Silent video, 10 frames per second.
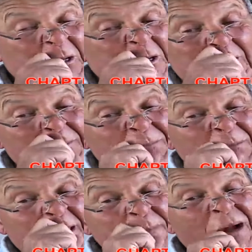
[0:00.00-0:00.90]
know,
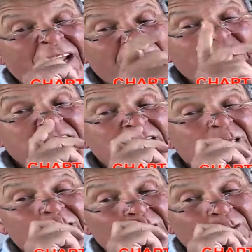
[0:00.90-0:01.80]
he might have listened
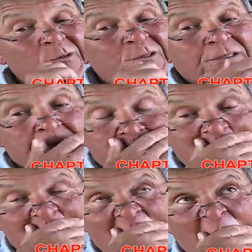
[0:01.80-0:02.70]

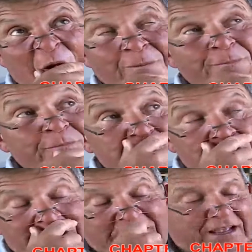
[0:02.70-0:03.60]
to
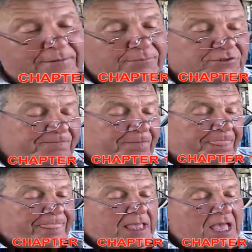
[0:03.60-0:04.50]
John Adams.
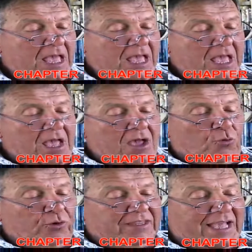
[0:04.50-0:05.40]

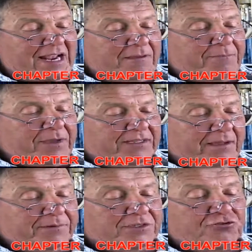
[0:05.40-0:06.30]
With that, he picked
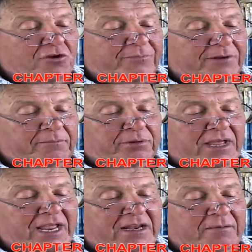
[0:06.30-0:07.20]
up his trumpet and
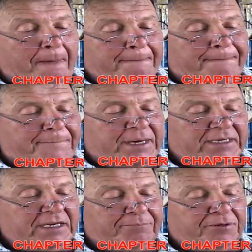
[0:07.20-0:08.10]
played, Button
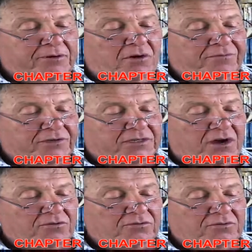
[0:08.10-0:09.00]
Up Your
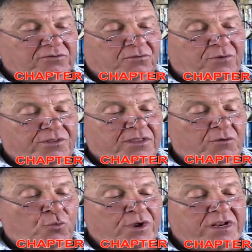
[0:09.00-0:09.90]
Overcoat When the
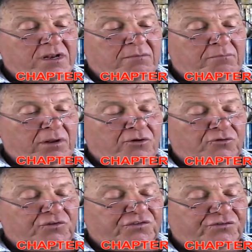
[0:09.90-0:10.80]
Wind
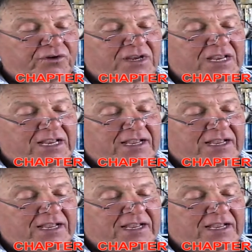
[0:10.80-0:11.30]
Blows Free.